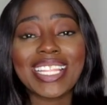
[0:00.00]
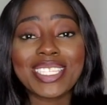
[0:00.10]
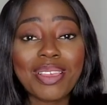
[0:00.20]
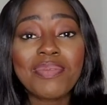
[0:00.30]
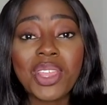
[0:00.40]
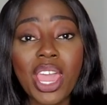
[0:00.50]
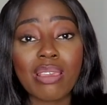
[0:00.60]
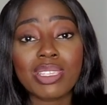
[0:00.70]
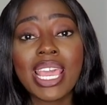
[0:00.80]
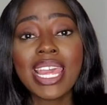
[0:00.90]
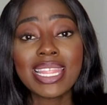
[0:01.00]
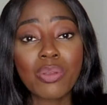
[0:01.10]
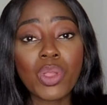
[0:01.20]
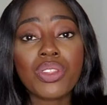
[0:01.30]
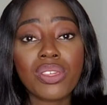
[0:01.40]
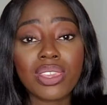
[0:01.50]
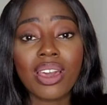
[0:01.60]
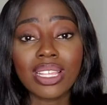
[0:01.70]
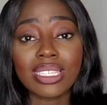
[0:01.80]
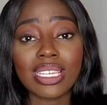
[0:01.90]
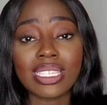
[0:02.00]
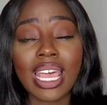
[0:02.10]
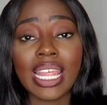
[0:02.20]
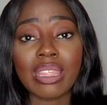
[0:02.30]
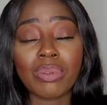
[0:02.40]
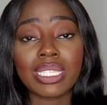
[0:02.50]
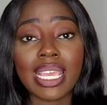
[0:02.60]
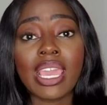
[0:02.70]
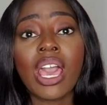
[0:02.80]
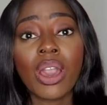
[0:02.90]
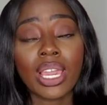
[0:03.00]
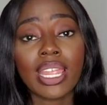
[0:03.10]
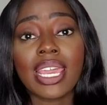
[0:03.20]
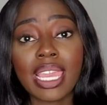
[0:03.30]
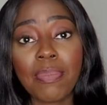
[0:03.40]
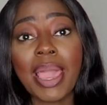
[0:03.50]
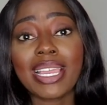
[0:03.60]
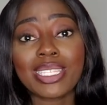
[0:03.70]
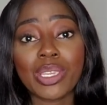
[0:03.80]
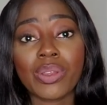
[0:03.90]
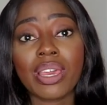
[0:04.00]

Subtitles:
and sometimes they wouldn't know the answers and they would say, can I get back to you?